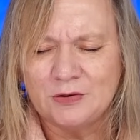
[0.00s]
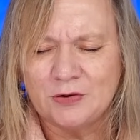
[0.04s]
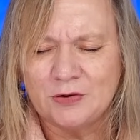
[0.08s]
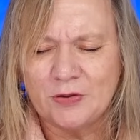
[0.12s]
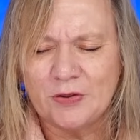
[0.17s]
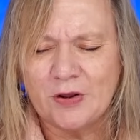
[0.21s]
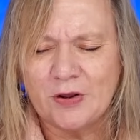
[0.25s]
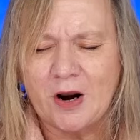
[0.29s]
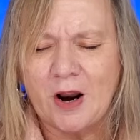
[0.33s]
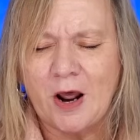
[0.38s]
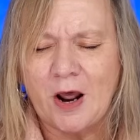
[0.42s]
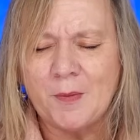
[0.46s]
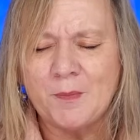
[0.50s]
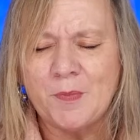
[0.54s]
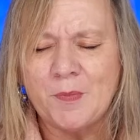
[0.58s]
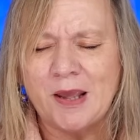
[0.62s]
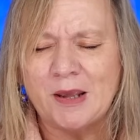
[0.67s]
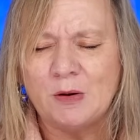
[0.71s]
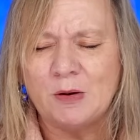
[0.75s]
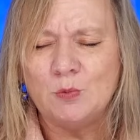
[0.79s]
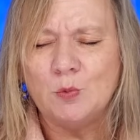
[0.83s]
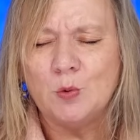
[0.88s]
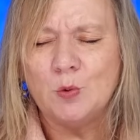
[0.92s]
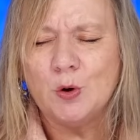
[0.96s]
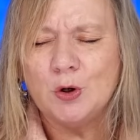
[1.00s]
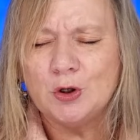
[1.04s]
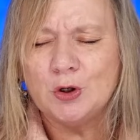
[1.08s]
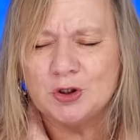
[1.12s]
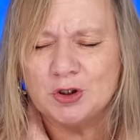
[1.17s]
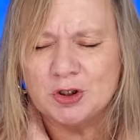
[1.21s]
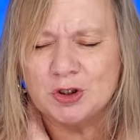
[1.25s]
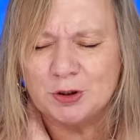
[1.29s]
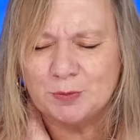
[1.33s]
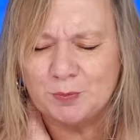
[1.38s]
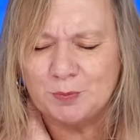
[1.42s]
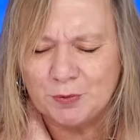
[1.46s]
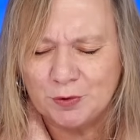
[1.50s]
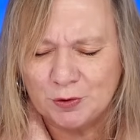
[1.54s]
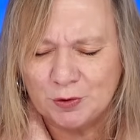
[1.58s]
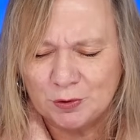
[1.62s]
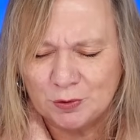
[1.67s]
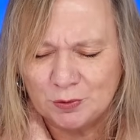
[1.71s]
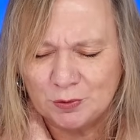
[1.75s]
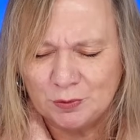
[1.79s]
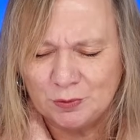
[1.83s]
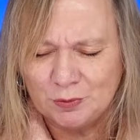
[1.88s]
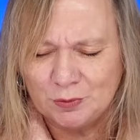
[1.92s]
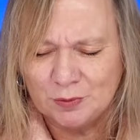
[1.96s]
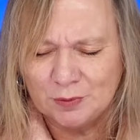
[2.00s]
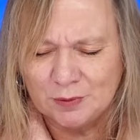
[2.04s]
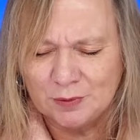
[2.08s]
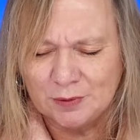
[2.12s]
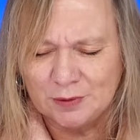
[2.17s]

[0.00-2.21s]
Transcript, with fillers: so that I may worship you